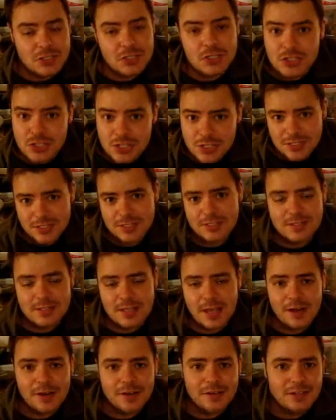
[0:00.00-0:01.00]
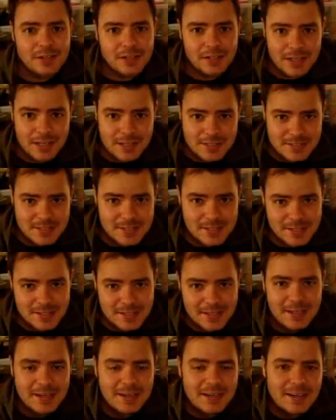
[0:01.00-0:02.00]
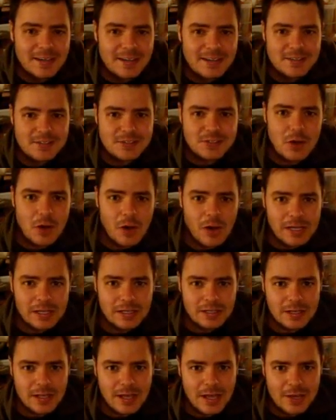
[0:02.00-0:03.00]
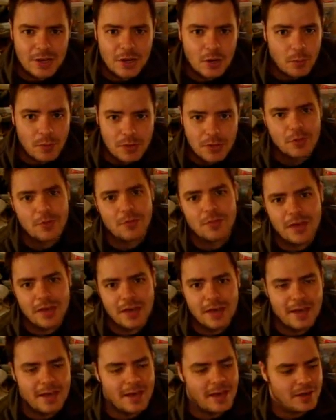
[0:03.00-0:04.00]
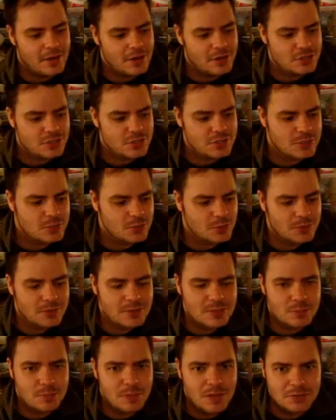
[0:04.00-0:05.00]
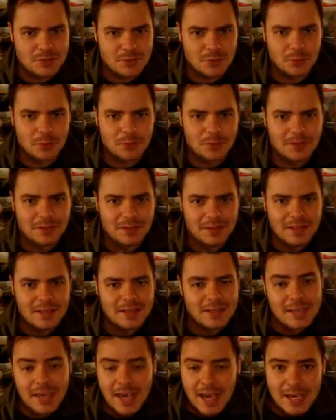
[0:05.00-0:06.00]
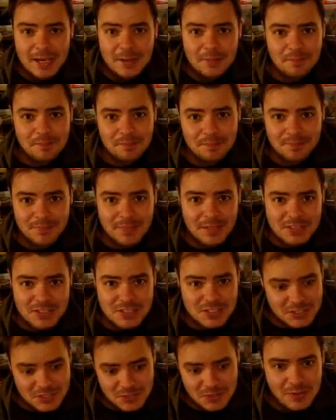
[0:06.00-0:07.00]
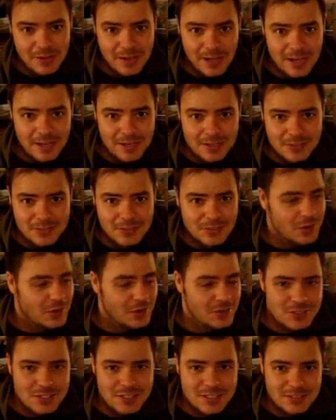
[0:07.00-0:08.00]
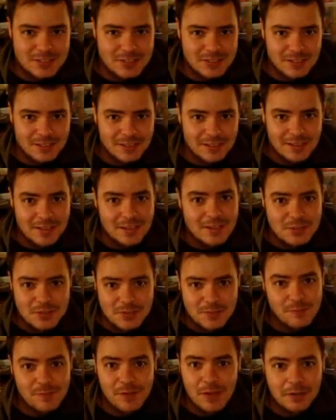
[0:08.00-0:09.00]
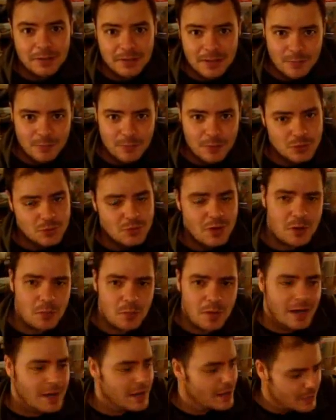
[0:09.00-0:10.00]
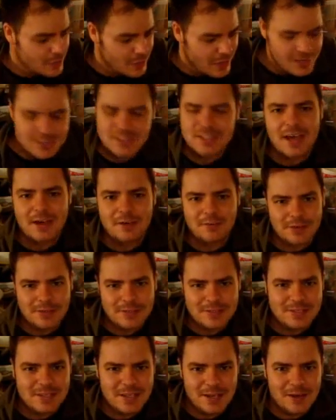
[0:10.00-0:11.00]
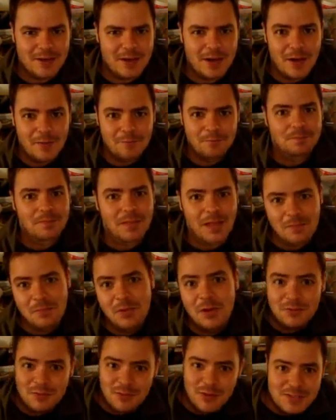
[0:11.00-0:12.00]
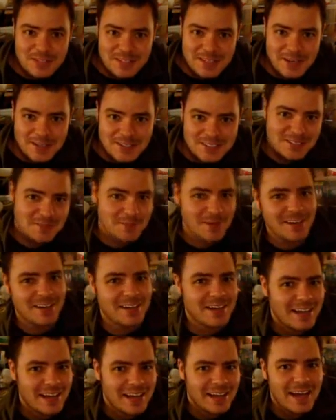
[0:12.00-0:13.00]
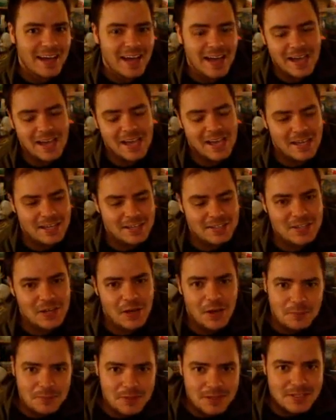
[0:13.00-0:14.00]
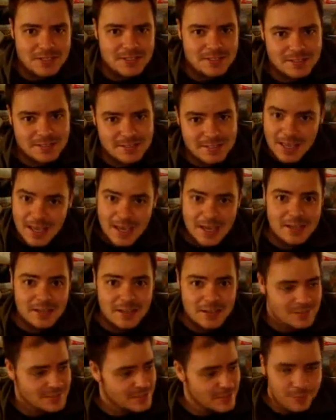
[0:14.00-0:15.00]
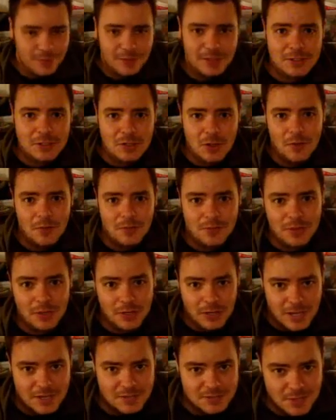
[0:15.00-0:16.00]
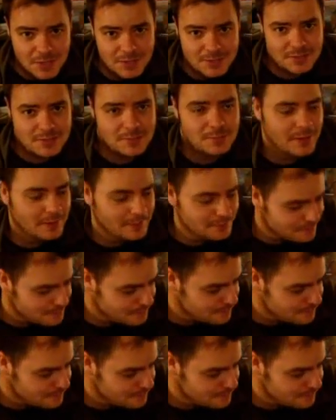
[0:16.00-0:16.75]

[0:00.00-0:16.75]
She just started an Etsy site and I went on there and I just saw this puzzle game that she's created that I just fell in love with straight away and I had to have it. So I'm her first customer and I'm going to say definitely not the last customer.